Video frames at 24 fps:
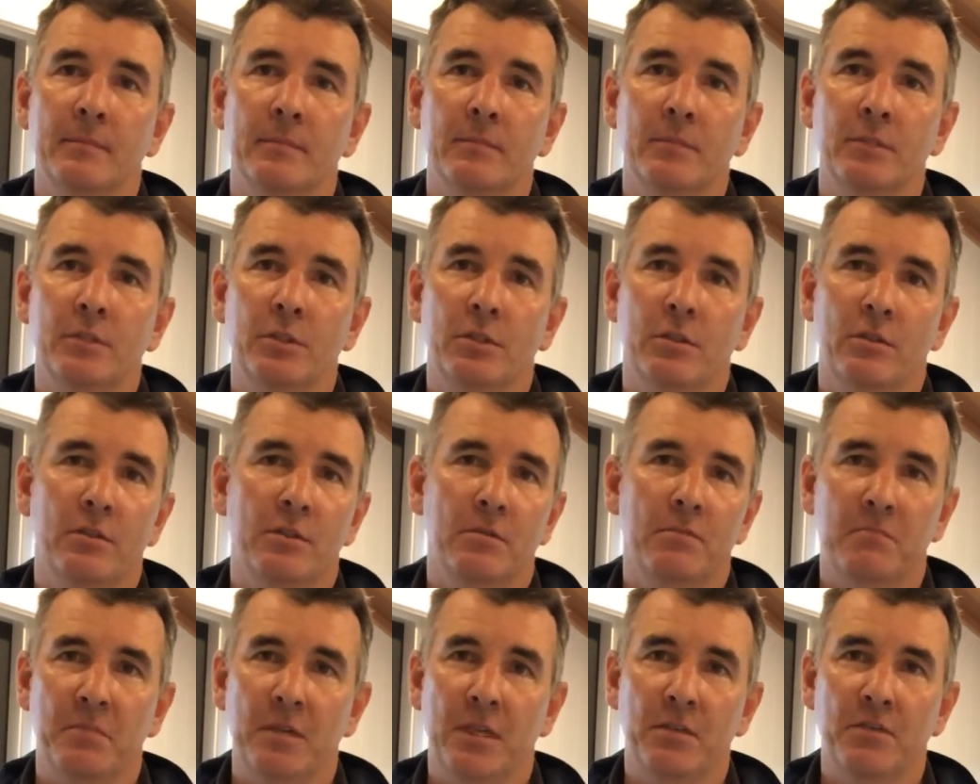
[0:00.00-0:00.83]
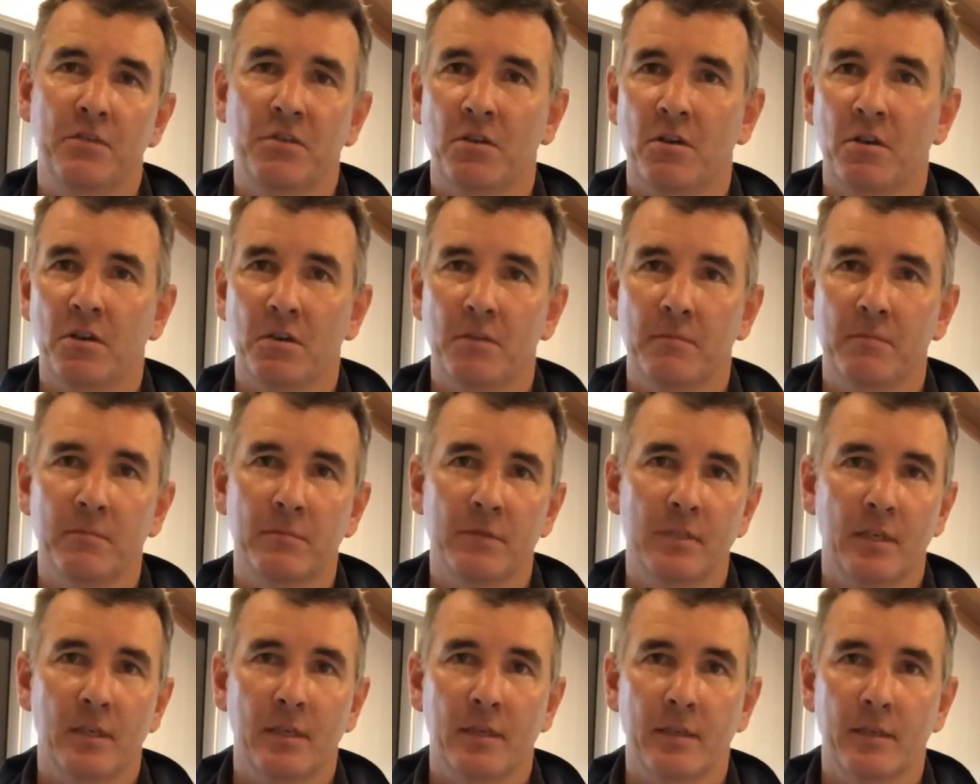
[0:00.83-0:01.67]
just at bedtime,
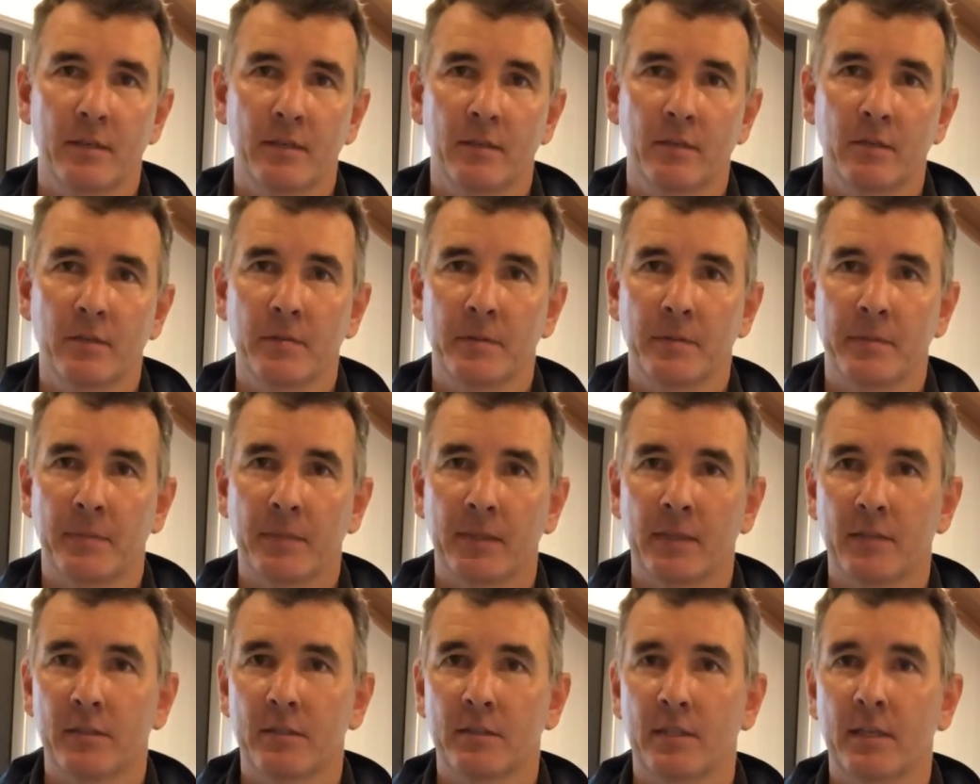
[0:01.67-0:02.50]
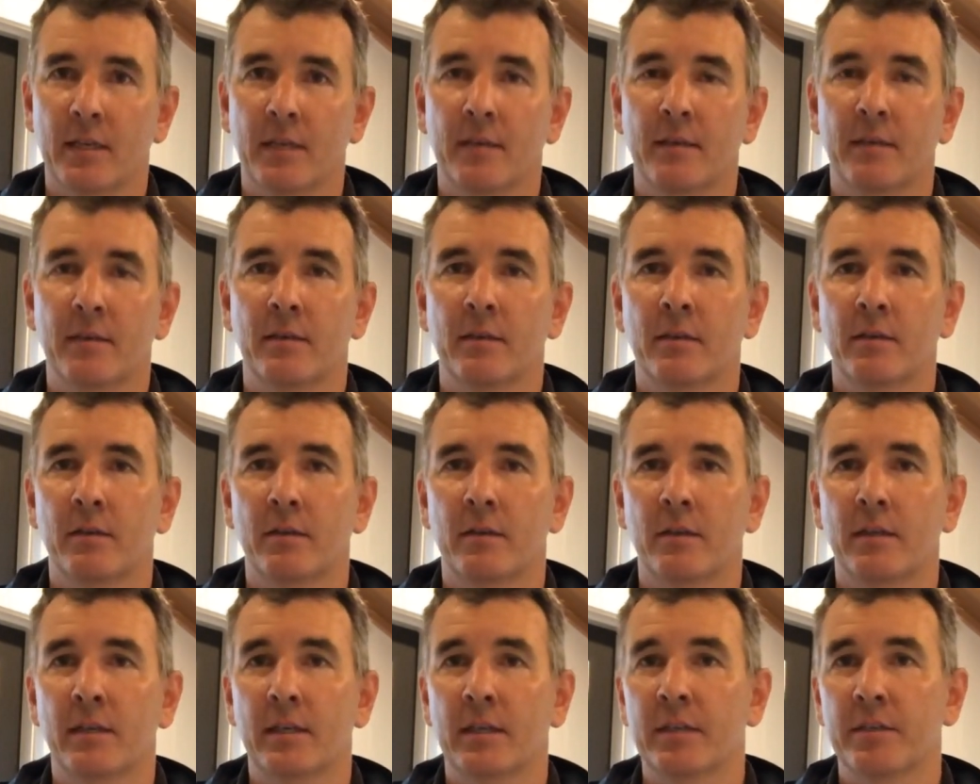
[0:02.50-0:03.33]
say a little bit past 10,
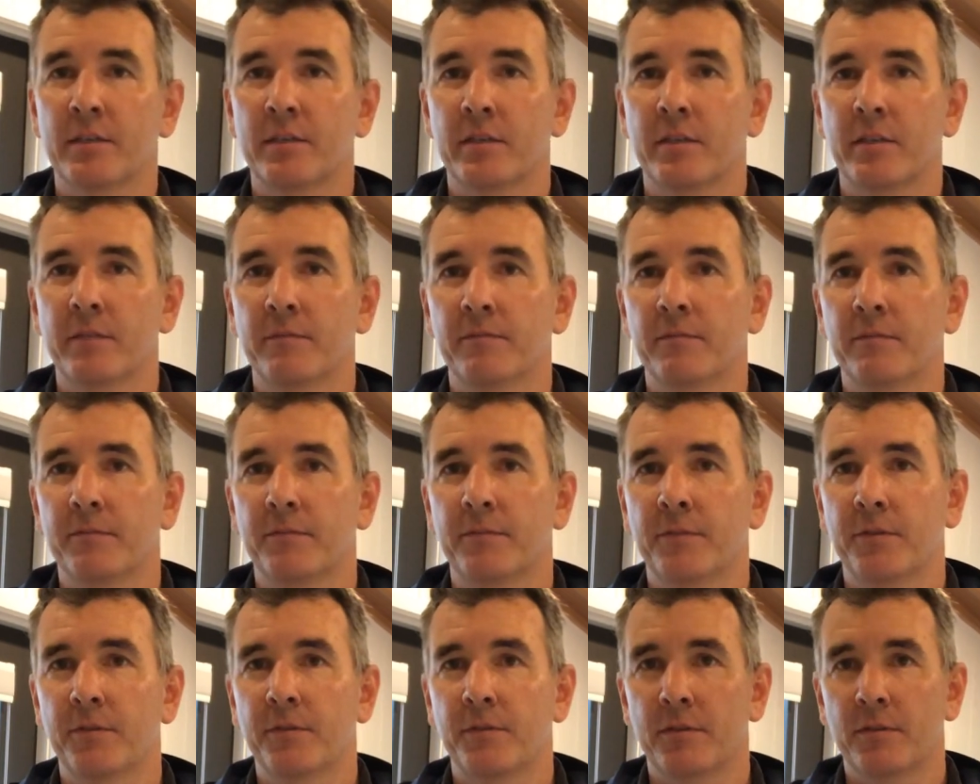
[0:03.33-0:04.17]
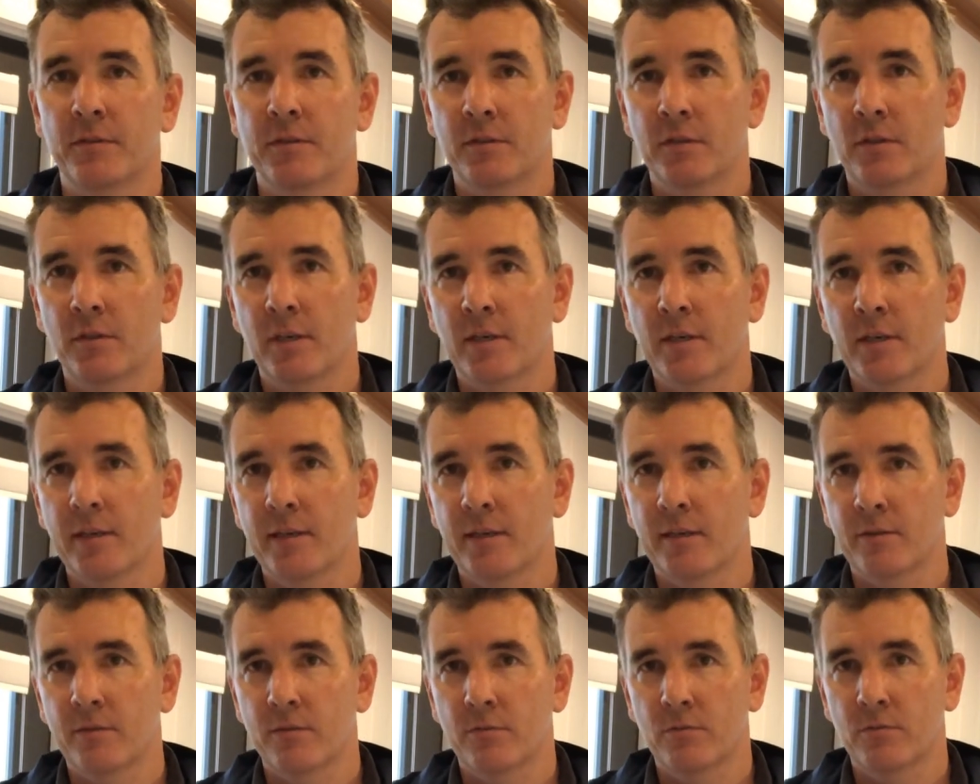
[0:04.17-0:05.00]
I actually felt that the tiny
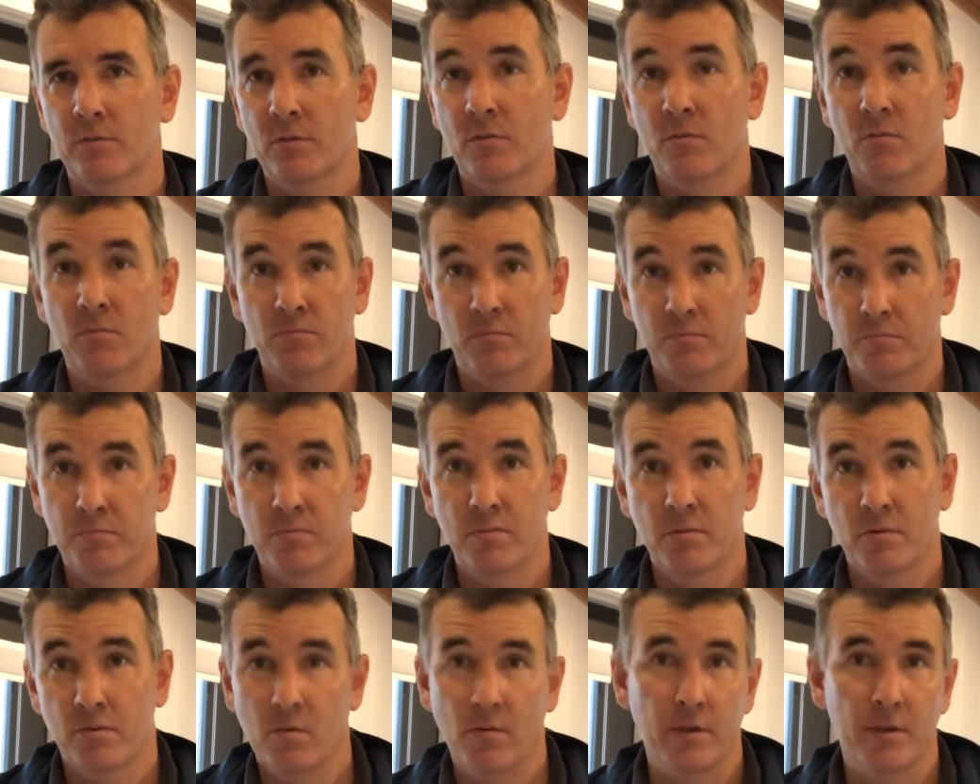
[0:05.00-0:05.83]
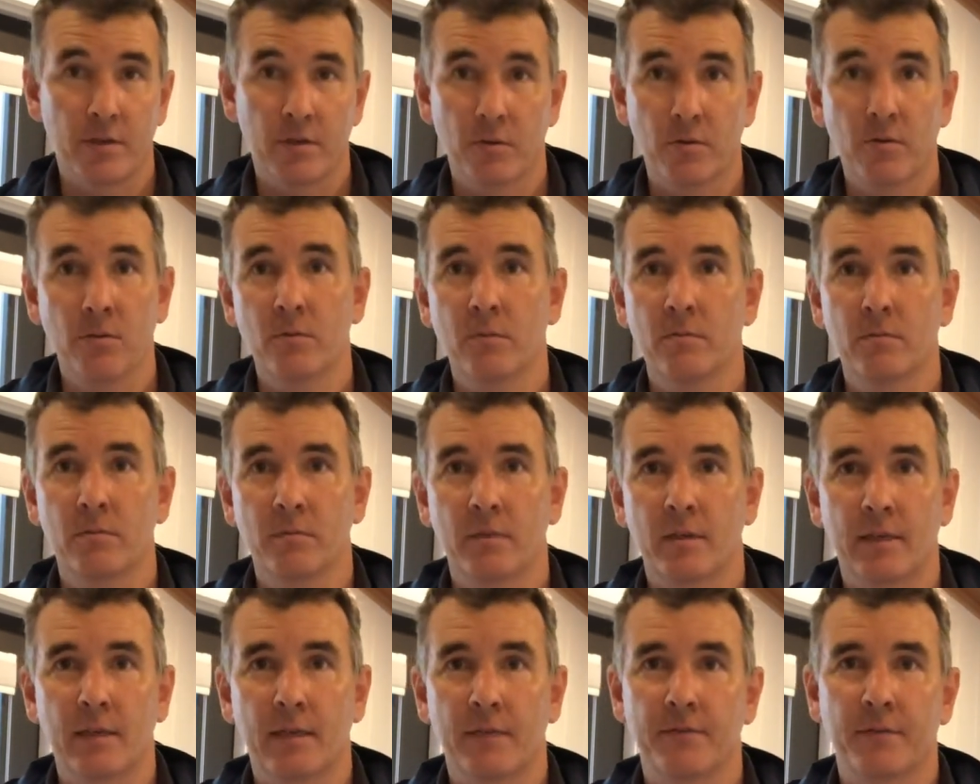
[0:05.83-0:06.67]
house was quite cool
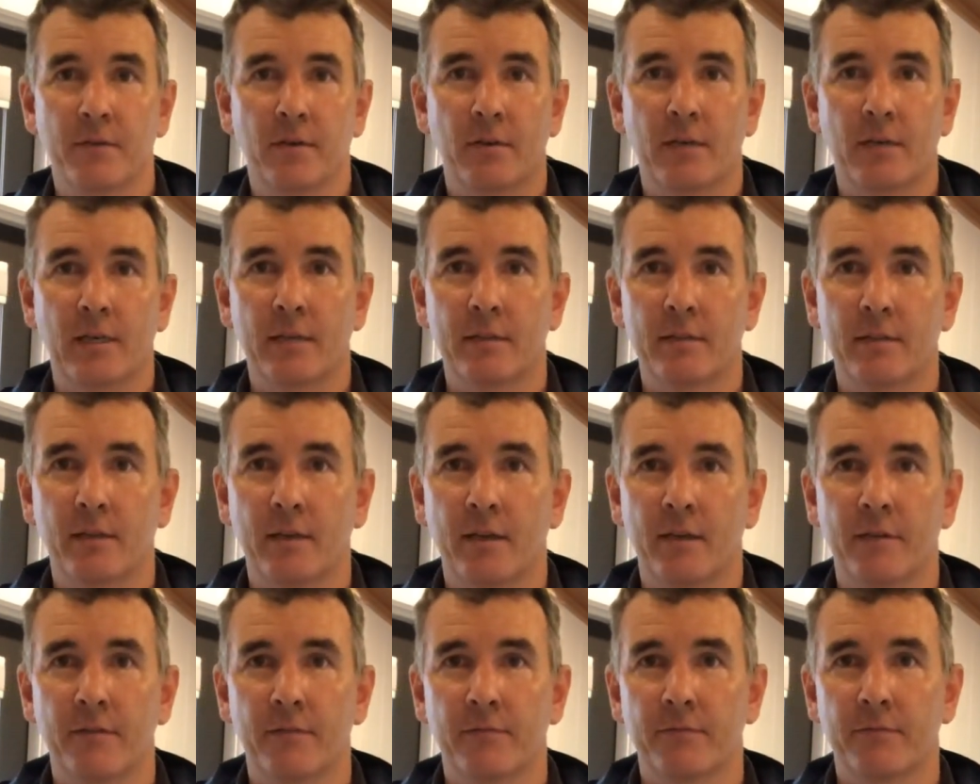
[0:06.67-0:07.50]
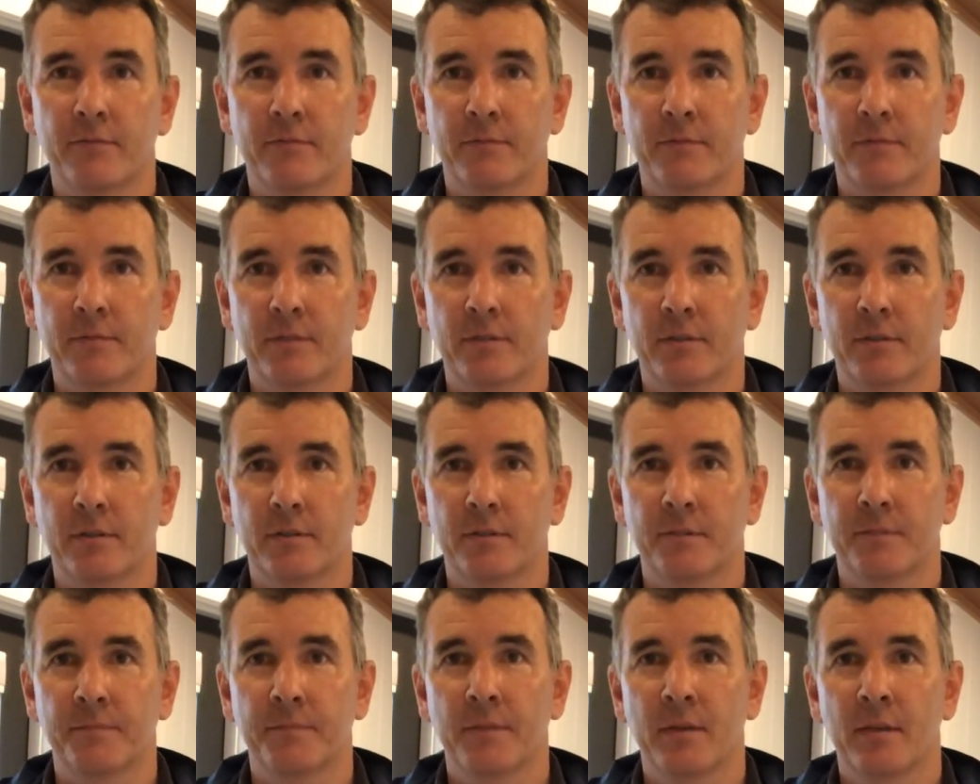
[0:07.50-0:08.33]
enough that I had to have
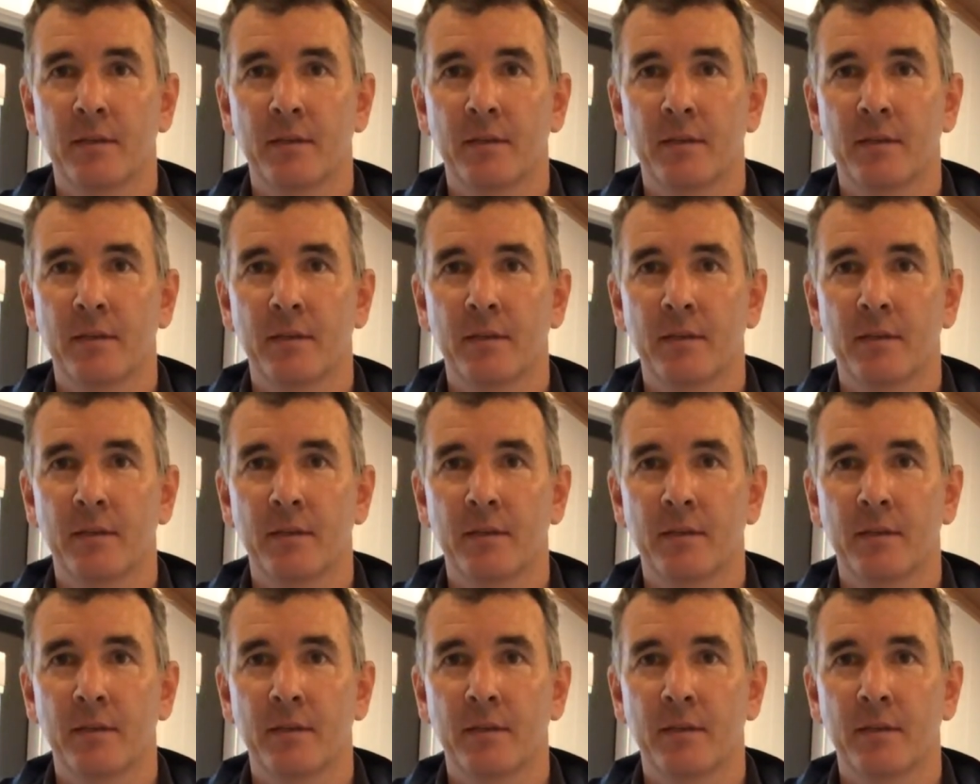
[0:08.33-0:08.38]
a